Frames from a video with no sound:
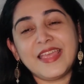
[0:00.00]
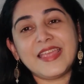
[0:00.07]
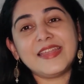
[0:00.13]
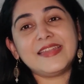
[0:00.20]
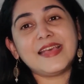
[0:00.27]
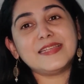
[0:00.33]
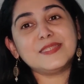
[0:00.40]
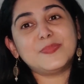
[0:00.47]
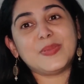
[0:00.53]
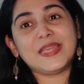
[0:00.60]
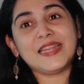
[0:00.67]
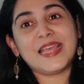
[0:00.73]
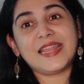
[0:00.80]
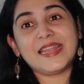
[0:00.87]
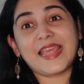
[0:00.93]
it has
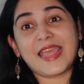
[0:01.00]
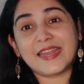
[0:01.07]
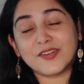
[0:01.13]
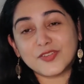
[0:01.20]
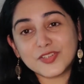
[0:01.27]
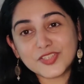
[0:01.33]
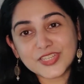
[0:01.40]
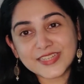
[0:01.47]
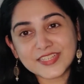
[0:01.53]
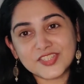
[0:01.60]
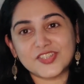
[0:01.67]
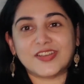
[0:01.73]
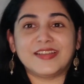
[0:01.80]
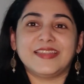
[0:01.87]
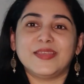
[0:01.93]
been an enriching
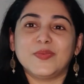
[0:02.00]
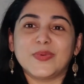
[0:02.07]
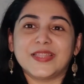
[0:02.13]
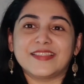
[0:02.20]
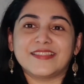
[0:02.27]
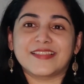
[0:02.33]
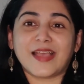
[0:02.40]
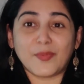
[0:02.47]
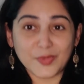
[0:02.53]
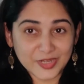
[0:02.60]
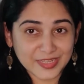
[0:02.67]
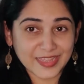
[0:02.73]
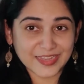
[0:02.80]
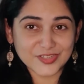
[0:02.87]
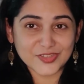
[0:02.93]
journey with
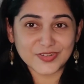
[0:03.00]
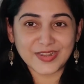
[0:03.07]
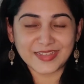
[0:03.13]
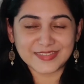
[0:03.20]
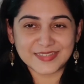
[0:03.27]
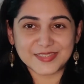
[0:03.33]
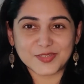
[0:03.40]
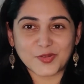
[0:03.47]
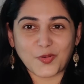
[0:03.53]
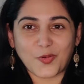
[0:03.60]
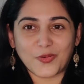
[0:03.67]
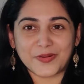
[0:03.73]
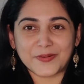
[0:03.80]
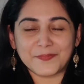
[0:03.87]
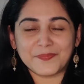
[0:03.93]
communication as its
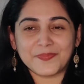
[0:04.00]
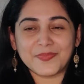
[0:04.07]
core.